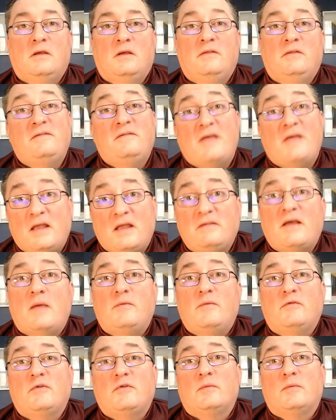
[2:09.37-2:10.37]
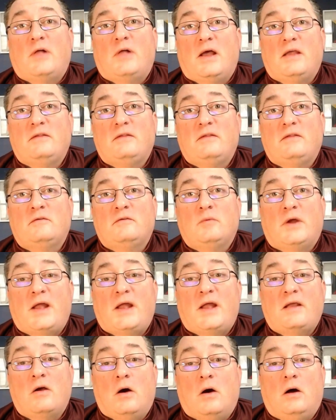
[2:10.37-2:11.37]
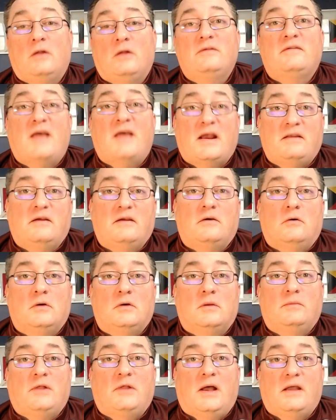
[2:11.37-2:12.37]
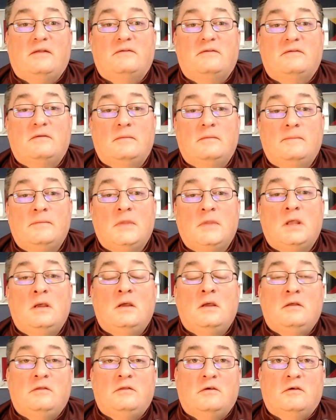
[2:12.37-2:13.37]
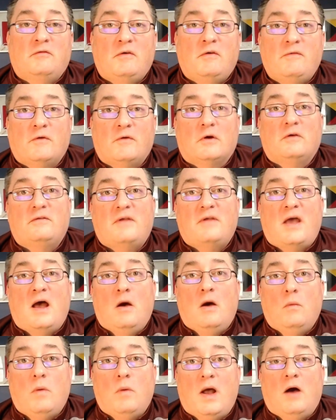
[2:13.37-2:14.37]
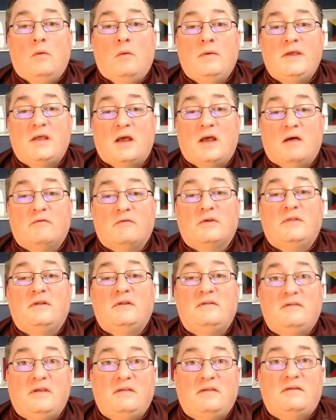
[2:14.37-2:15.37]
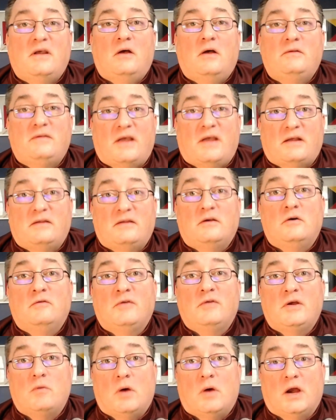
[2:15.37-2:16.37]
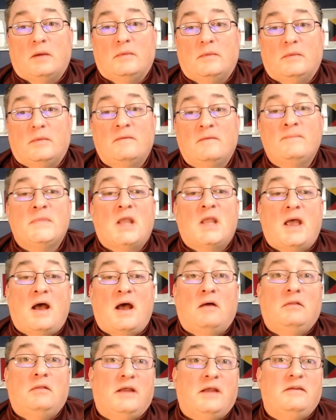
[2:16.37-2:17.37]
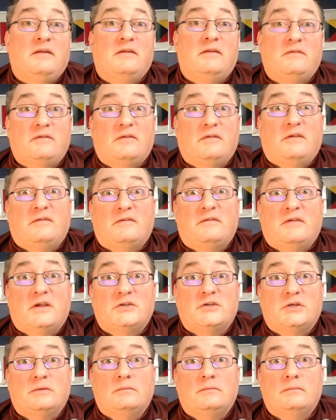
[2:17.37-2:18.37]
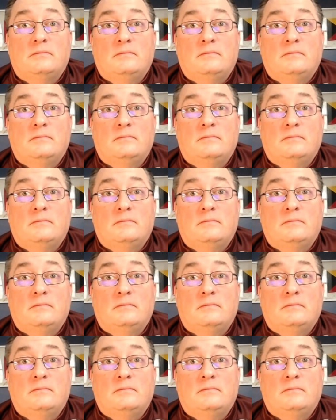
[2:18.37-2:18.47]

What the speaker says: The second type of compliance is what I call technical compliance. This refers to how well we cover the detailed technical requirements outlined in the solicitation.